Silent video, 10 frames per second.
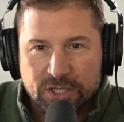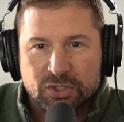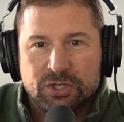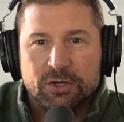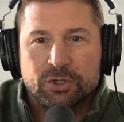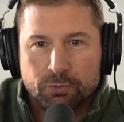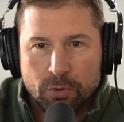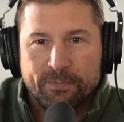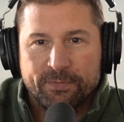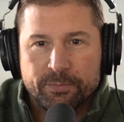can start to
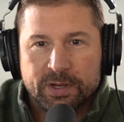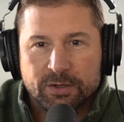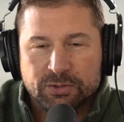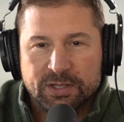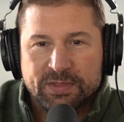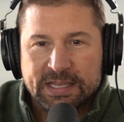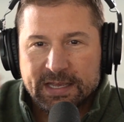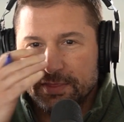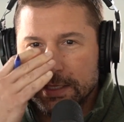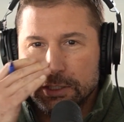grow from there. So I think
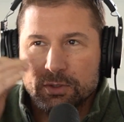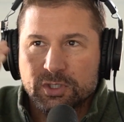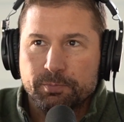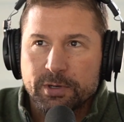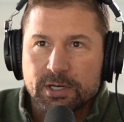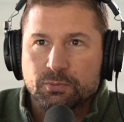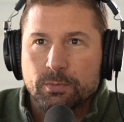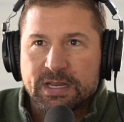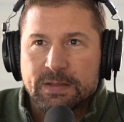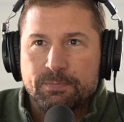you experienced what
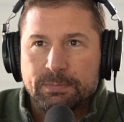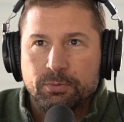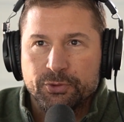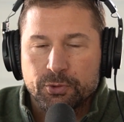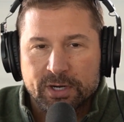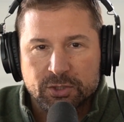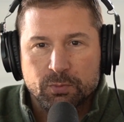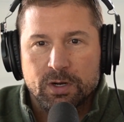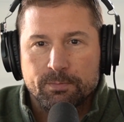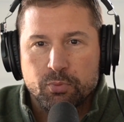many people do, and I just
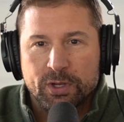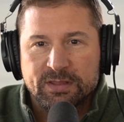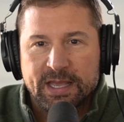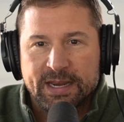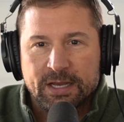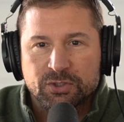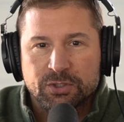wanted to point that out.